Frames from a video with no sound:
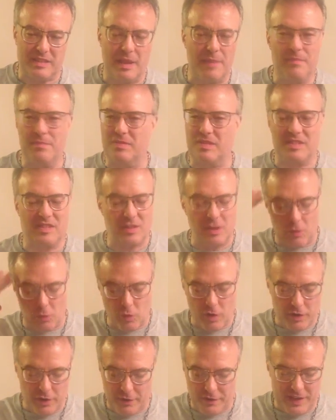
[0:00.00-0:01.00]
I'm still
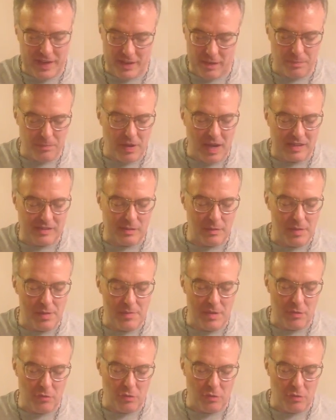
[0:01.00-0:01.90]
wondering if that could possibly be